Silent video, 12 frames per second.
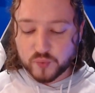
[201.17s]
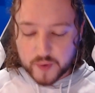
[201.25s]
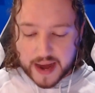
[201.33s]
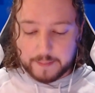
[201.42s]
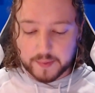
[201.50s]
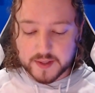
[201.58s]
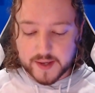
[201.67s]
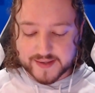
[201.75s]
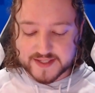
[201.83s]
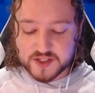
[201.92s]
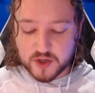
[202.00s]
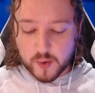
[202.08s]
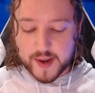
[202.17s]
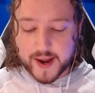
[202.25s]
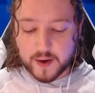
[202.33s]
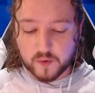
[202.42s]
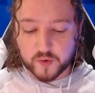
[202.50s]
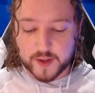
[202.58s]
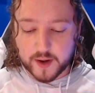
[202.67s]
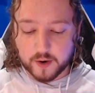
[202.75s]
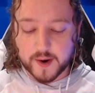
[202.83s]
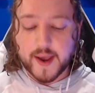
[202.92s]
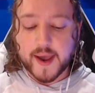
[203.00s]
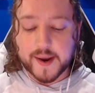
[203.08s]
rambling, guys. Let's go ahead over
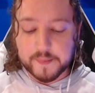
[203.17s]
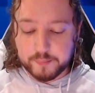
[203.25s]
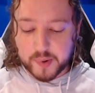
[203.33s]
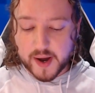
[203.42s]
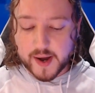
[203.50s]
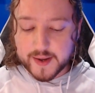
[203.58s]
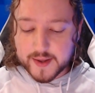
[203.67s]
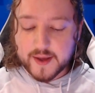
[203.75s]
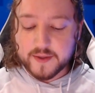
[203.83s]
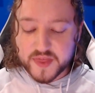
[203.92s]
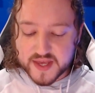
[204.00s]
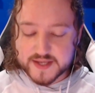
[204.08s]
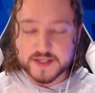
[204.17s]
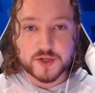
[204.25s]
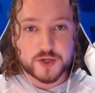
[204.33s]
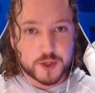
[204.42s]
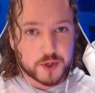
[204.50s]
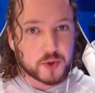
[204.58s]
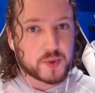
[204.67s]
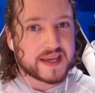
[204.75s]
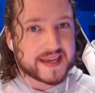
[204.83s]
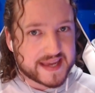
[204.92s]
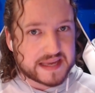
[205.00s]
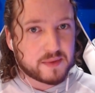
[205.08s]
here and buy this new
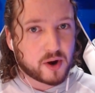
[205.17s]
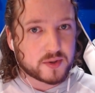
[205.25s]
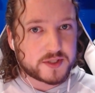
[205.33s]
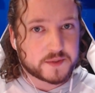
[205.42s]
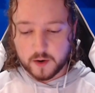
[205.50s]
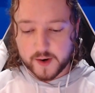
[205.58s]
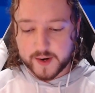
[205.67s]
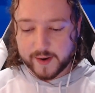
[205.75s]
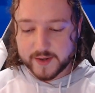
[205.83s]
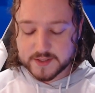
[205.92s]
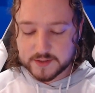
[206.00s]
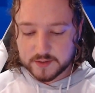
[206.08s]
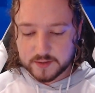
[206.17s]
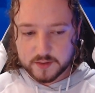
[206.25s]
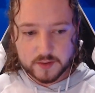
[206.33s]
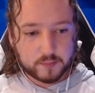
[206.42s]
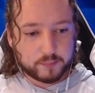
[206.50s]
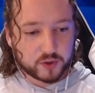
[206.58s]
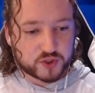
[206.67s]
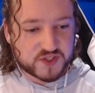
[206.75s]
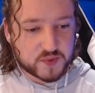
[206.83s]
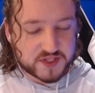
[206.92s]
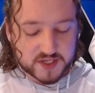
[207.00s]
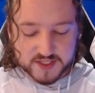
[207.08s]
emote. All right, guys.
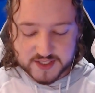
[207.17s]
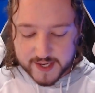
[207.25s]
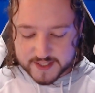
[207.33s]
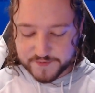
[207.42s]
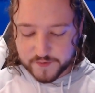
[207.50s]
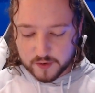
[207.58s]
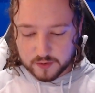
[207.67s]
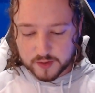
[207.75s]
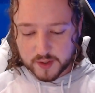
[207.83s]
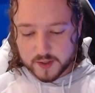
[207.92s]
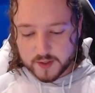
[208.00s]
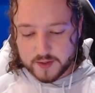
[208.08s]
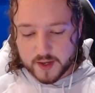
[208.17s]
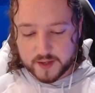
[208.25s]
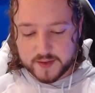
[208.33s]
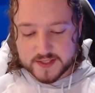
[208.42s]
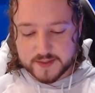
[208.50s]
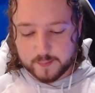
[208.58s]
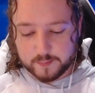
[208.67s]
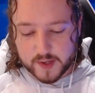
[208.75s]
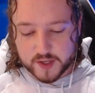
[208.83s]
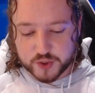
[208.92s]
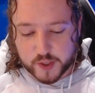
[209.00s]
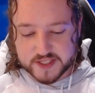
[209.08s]
Purchase was successful. None of these
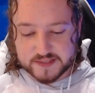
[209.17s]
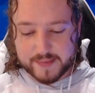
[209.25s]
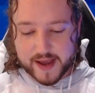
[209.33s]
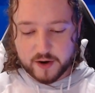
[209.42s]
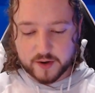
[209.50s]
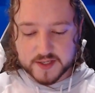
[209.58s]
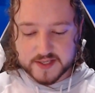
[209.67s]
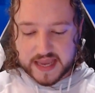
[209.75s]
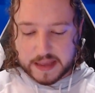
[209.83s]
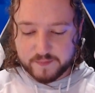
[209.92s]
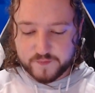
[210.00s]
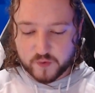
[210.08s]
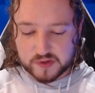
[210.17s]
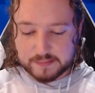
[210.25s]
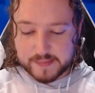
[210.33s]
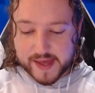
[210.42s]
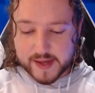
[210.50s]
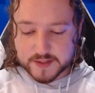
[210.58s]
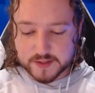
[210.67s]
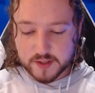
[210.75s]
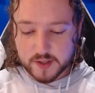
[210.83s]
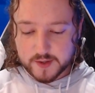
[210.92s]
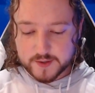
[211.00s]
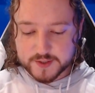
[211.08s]
uh, choices matter because I am fully maxed.
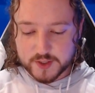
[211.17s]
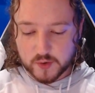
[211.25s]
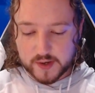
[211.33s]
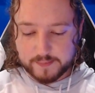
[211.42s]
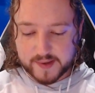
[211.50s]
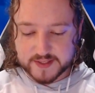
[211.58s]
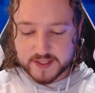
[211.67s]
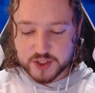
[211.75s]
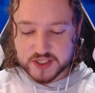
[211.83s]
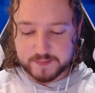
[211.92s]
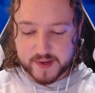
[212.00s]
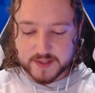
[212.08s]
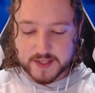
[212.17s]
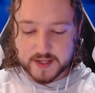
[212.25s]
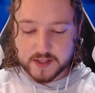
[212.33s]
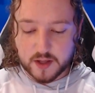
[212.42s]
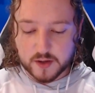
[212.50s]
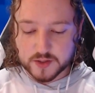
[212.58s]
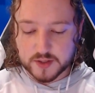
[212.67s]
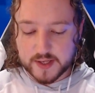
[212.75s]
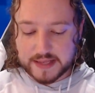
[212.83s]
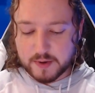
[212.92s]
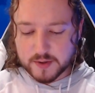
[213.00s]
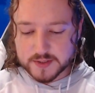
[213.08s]
So I basically just spent ten dollars on an
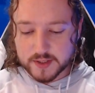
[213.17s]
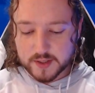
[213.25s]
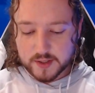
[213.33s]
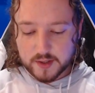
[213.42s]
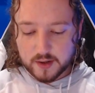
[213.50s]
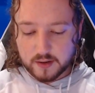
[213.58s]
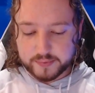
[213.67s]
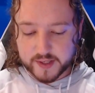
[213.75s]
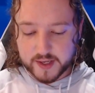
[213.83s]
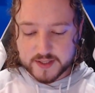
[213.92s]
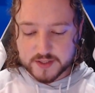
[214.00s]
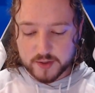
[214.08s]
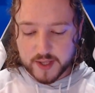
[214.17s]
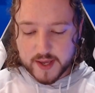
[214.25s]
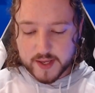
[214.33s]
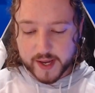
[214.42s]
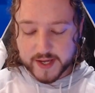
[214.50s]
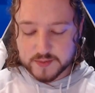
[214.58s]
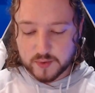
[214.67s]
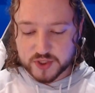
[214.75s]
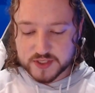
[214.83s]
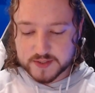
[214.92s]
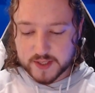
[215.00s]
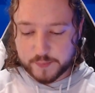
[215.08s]
emote, but it's okay, guys. We'll
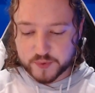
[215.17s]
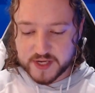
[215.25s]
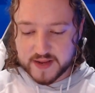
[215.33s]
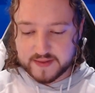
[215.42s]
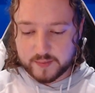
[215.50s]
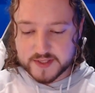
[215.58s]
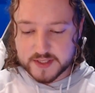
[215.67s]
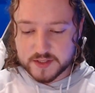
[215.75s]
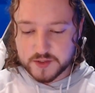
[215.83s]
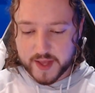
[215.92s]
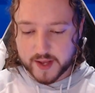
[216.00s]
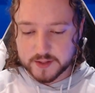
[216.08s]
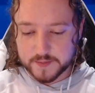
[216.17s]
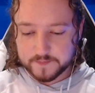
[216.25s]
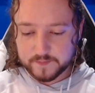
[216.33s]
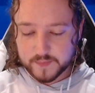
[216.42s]
just uh, pretend that we didn't do that.